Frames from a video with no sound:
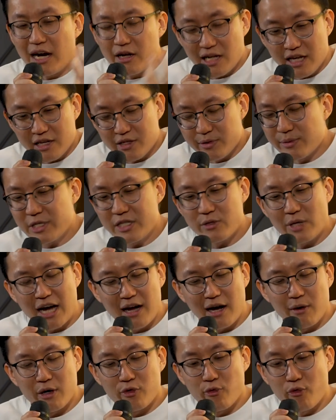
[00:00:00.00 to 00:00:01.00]
I
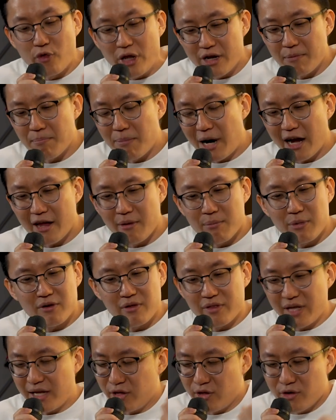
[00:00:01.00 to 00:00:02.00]
want to read the
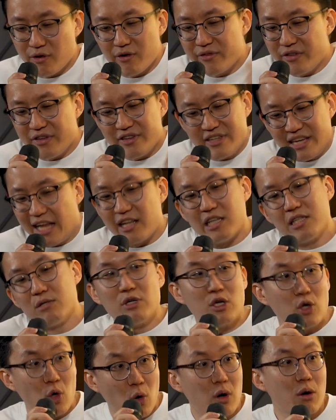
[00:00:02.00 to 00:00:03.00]
Bible that, this cancer
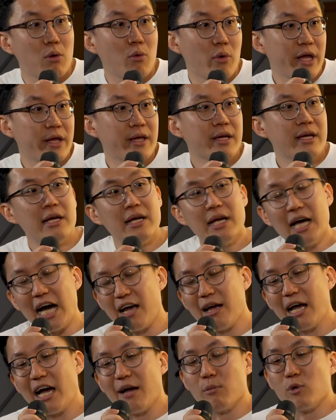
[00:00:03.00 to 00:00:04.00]
will go away.
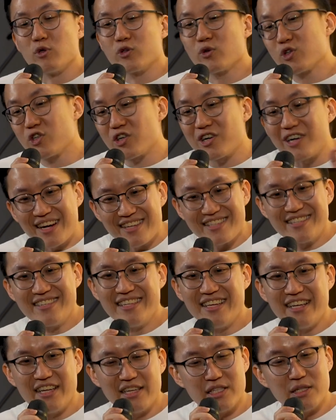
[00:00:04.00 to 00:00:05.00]
I'm also
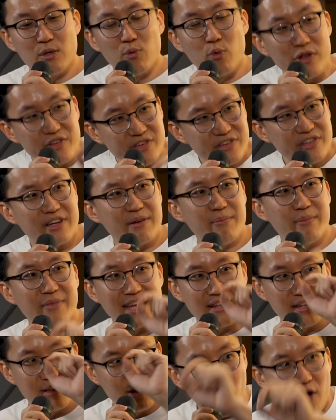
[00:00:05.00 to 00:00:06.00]
trusting in the wisdom
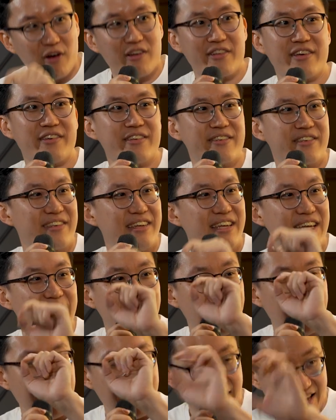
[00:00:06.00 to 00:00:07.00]
that the doctors
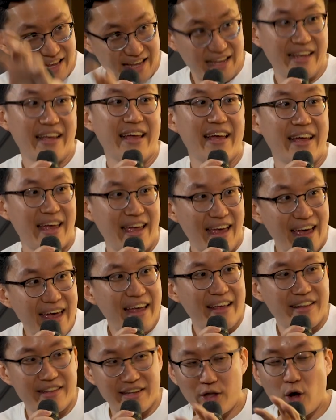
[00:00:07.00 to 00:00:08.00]

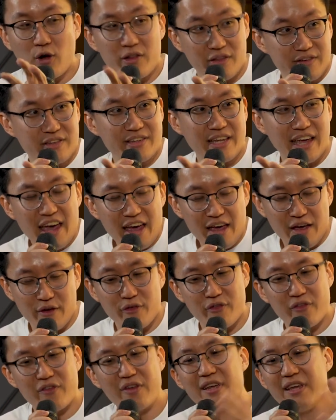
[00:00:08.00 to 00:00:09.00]

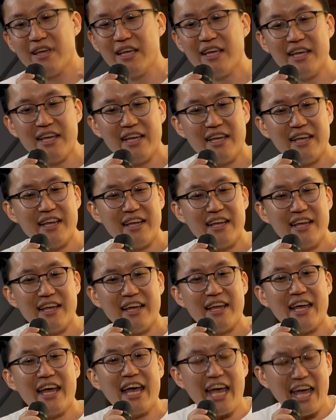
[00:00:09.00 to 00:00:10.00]
have,
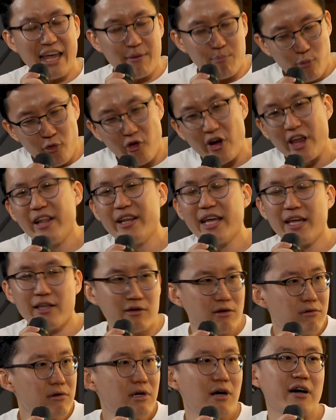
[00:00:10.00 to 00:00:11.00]
and praying
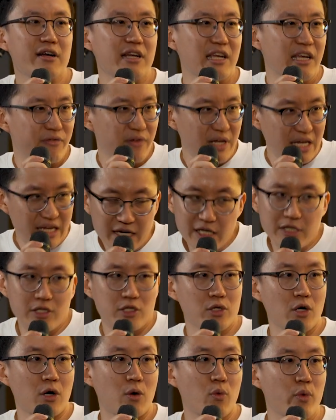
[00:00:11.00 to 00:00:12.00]
that, God, if it
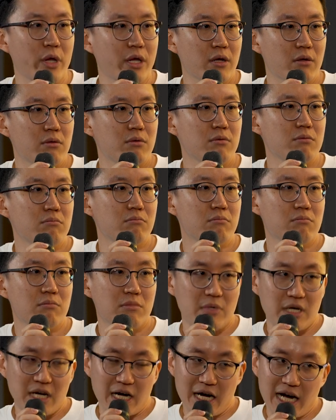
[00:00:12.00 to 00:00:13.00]
is your will,
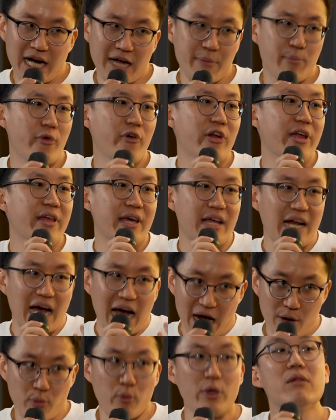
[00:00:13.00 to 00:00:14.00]
I pray that
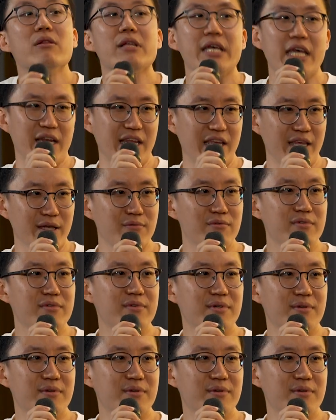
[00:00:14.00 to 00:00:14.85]
I will get healed.